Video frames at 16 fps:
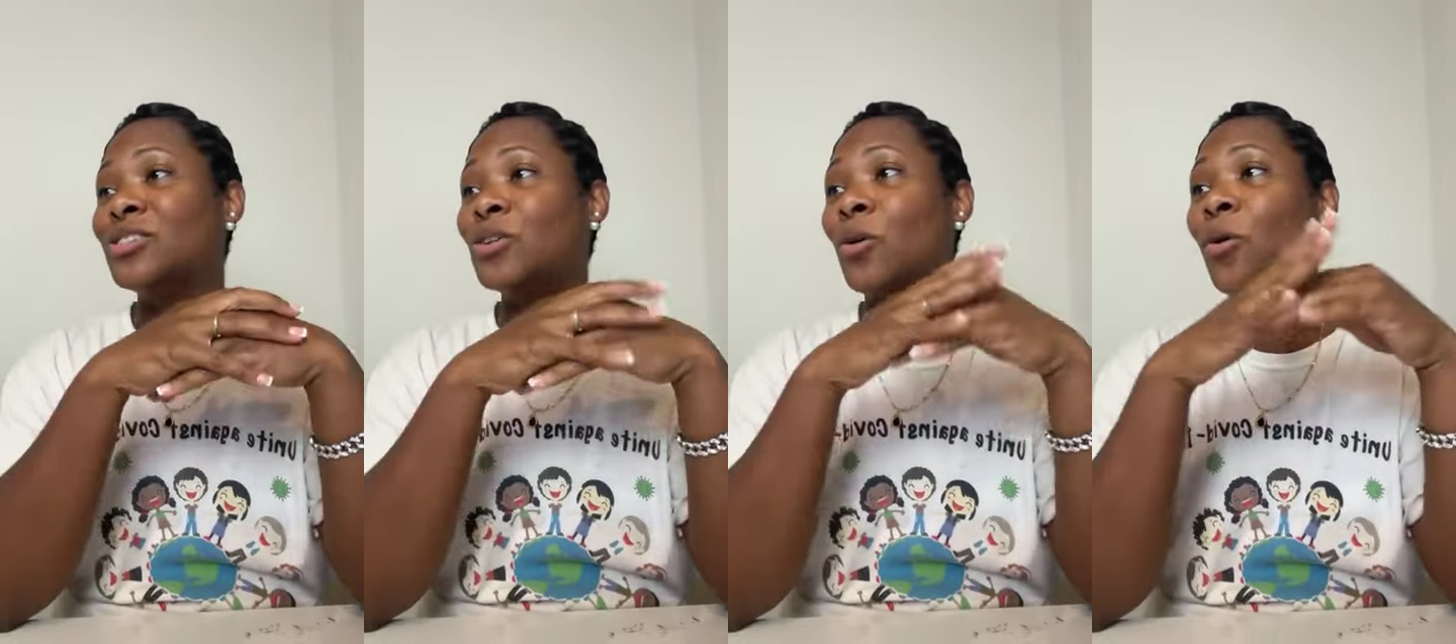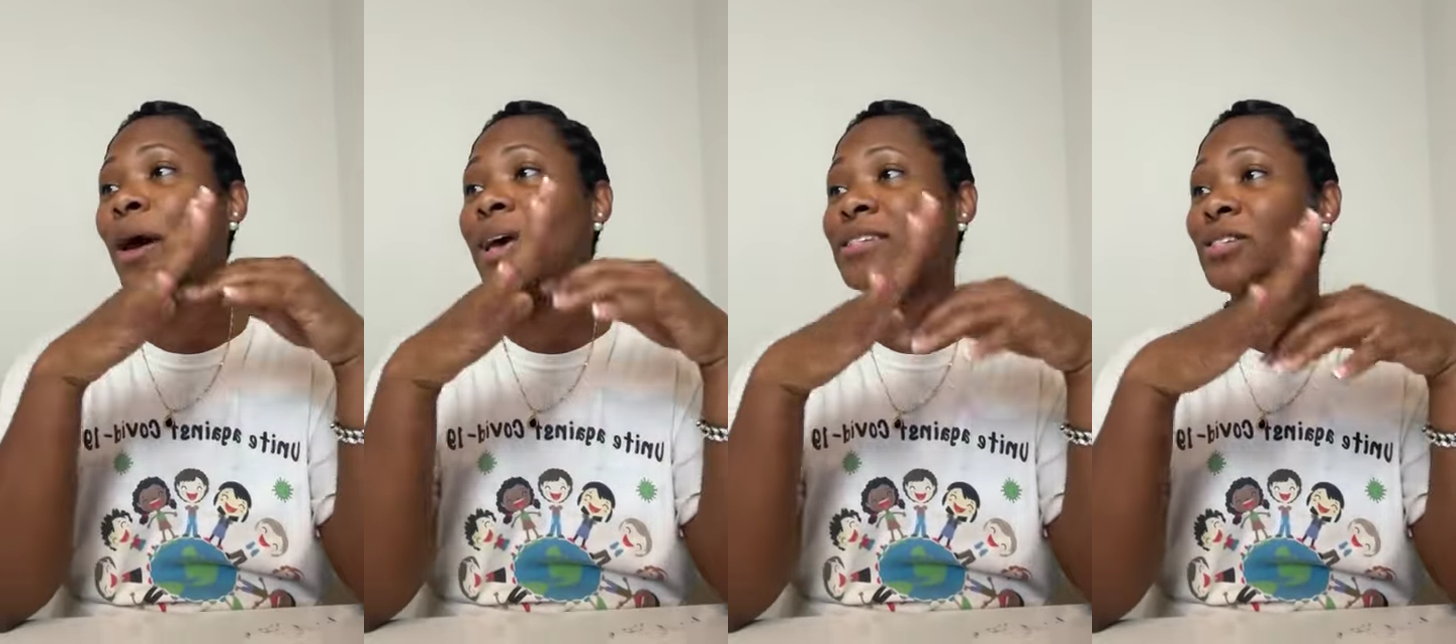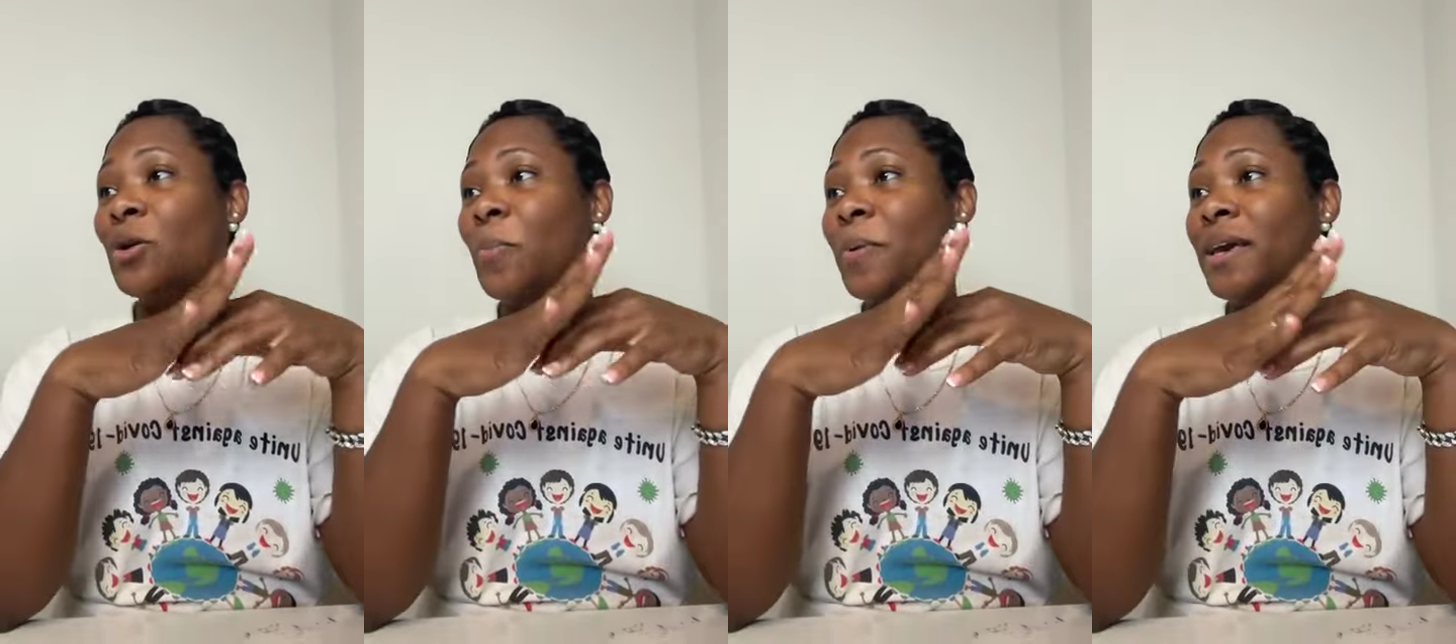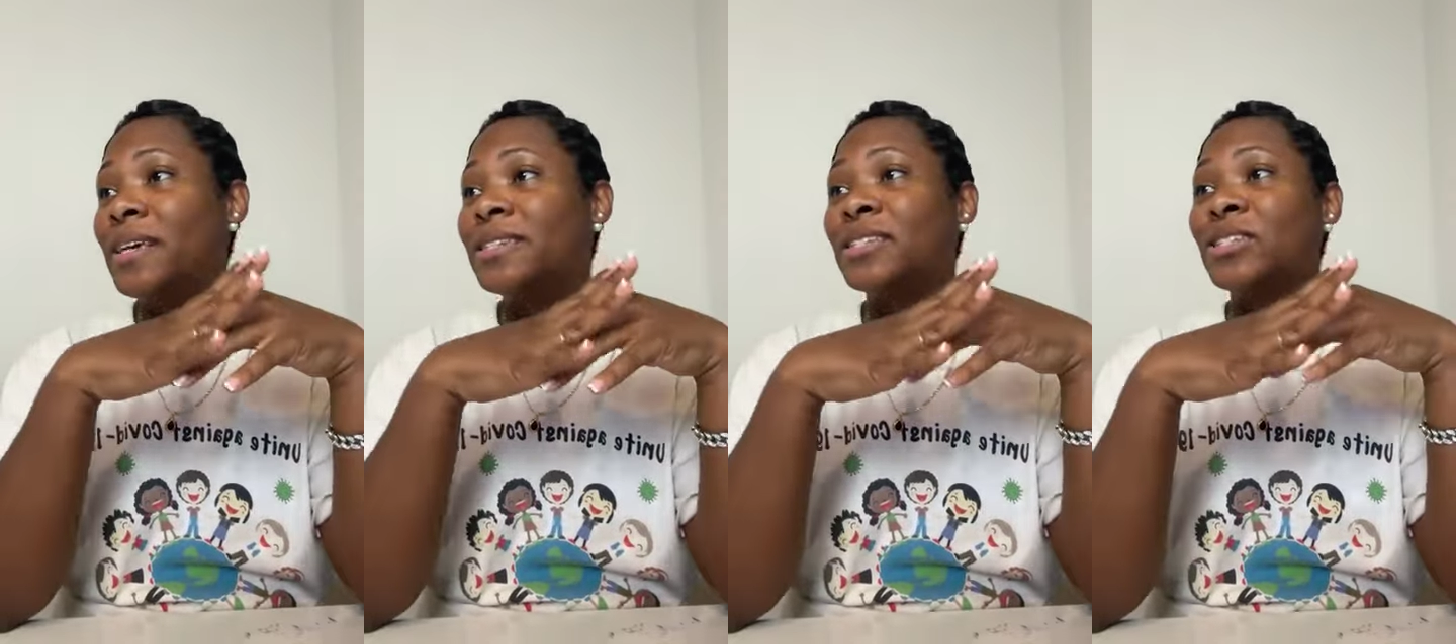So
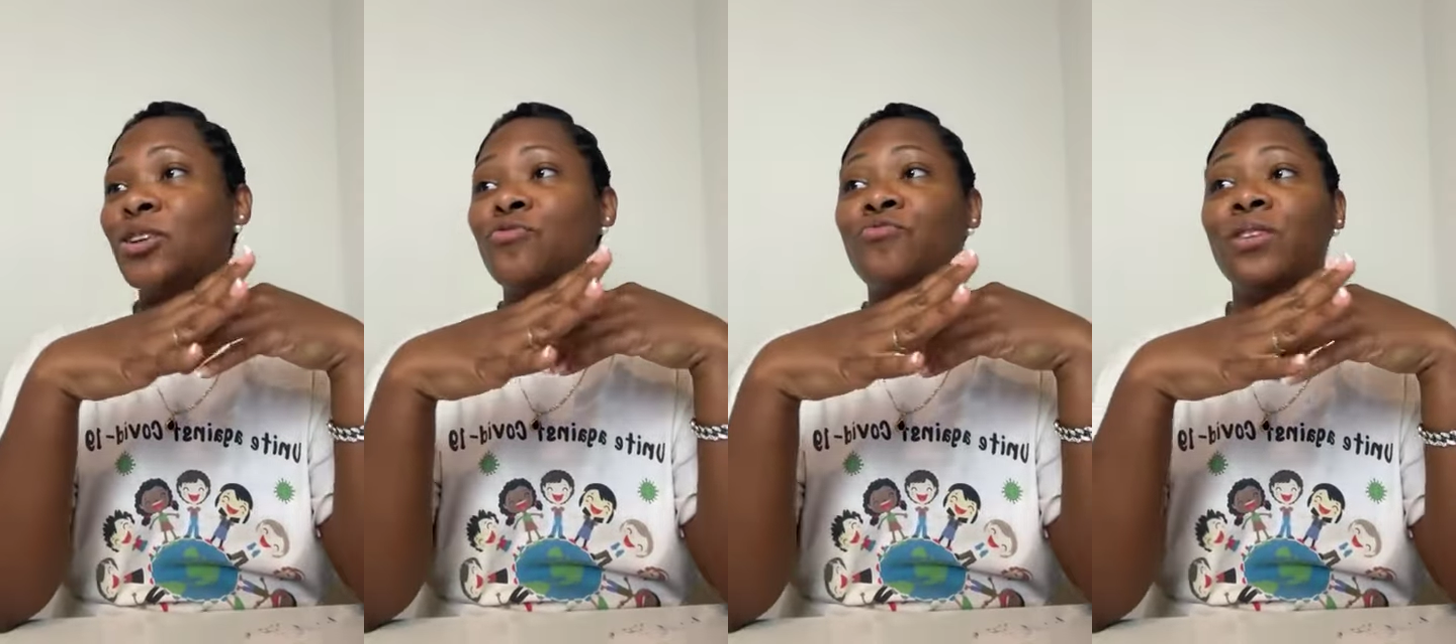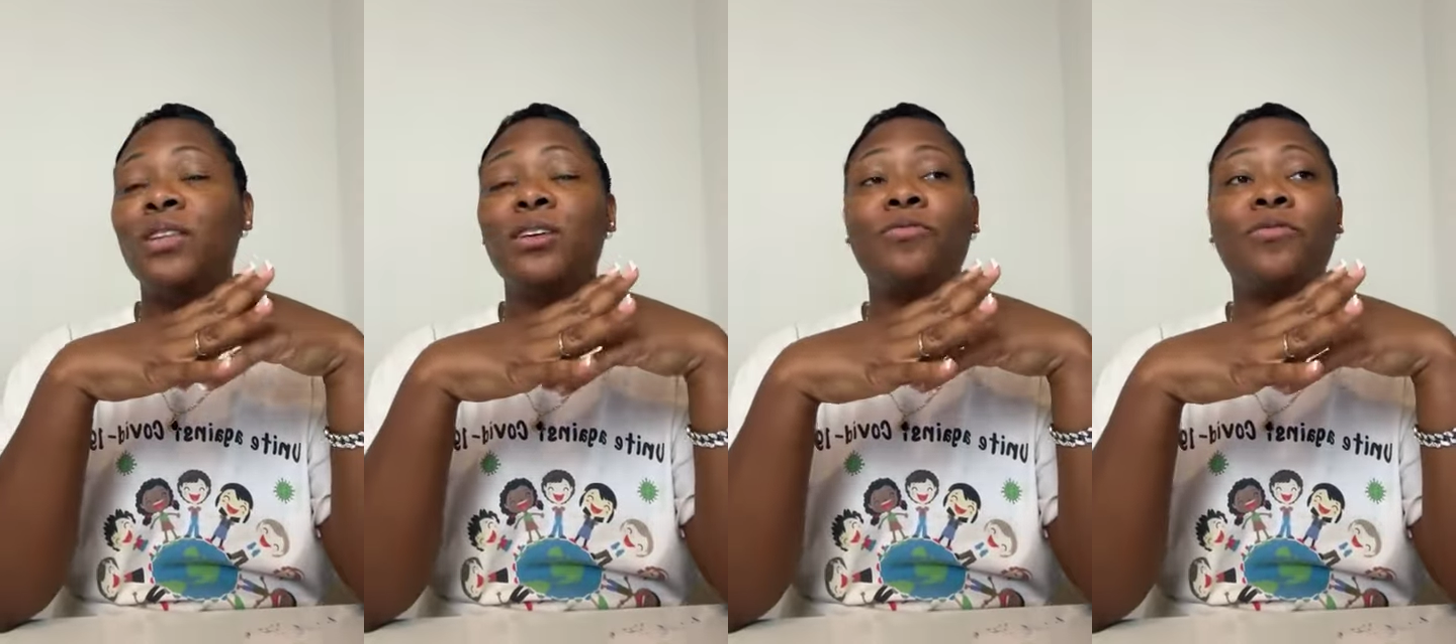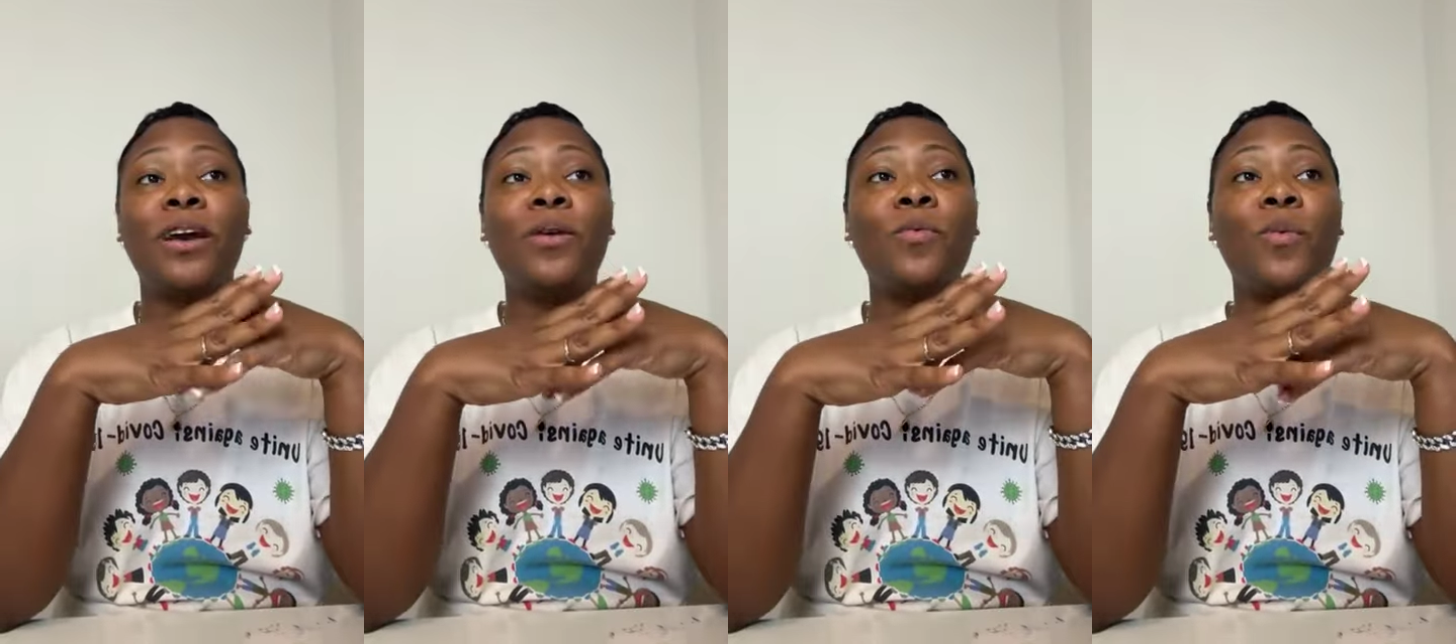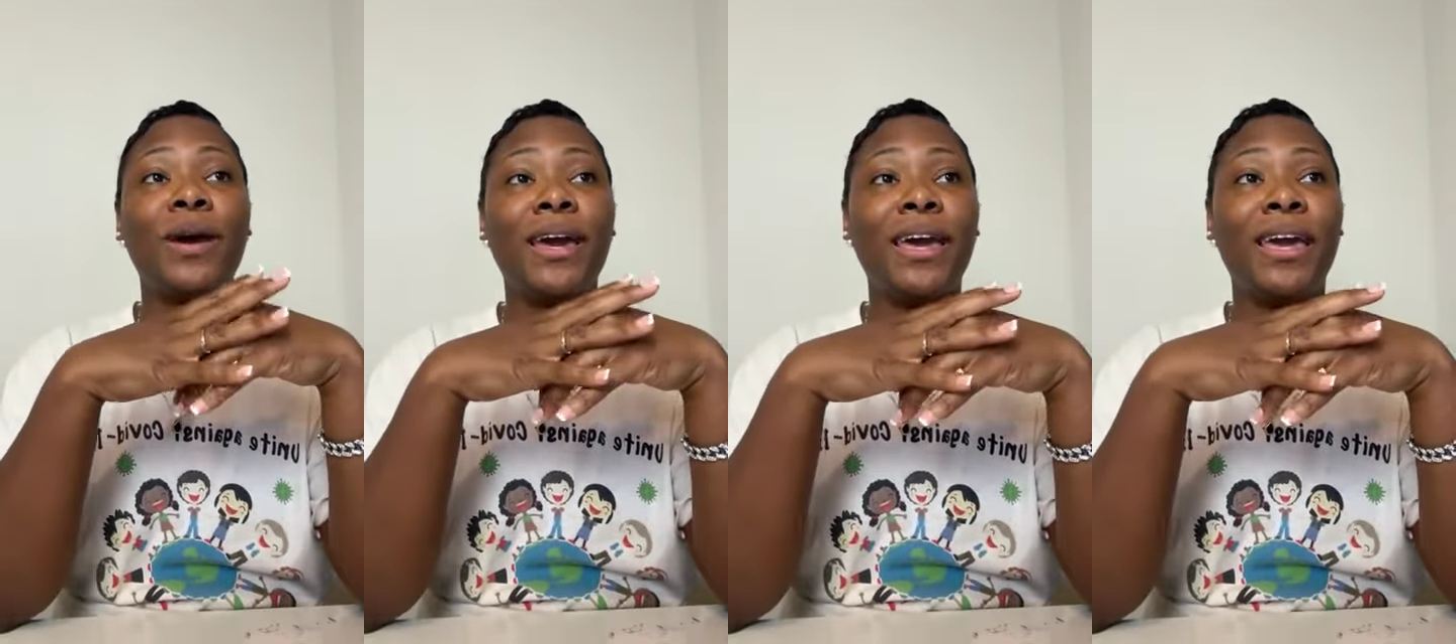SOPs is a really
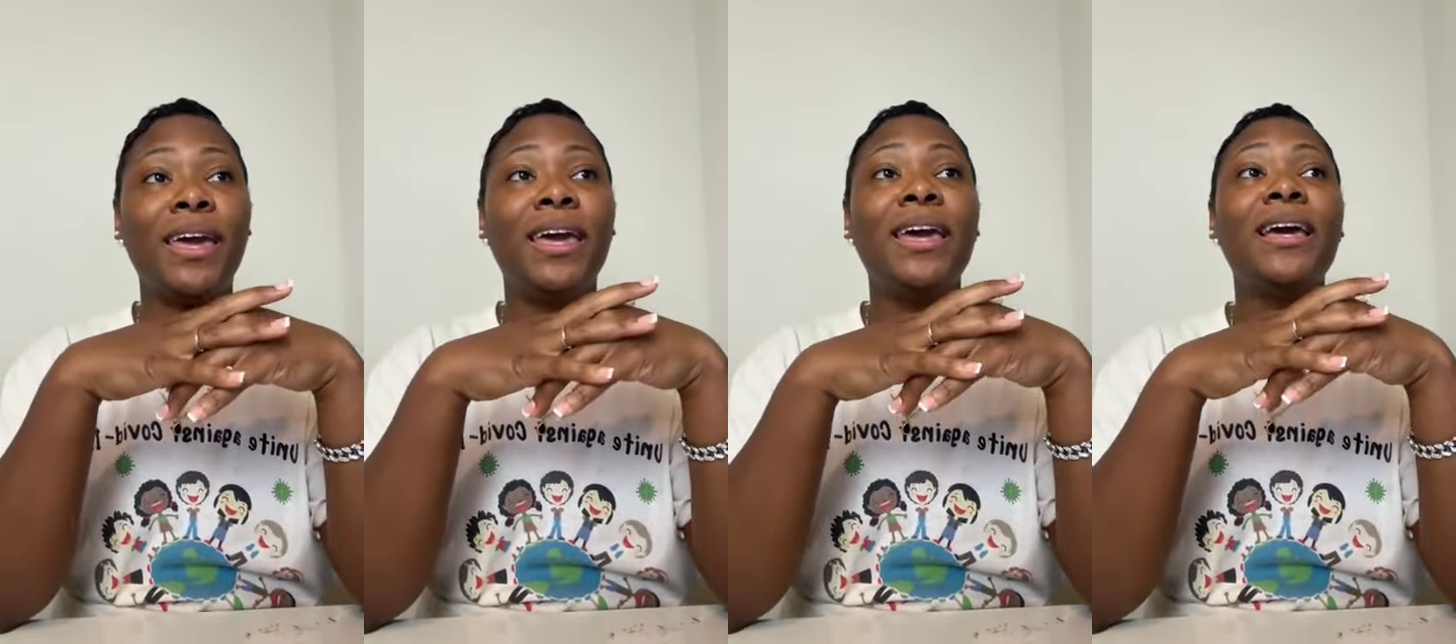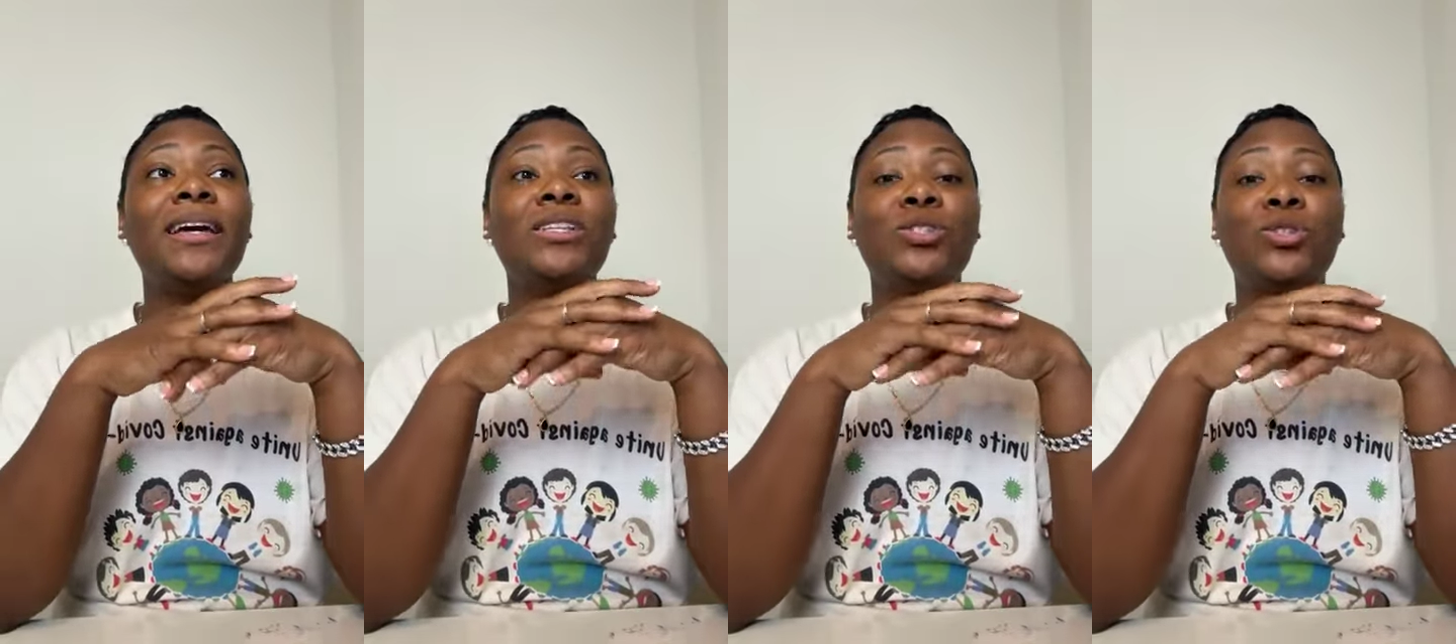great way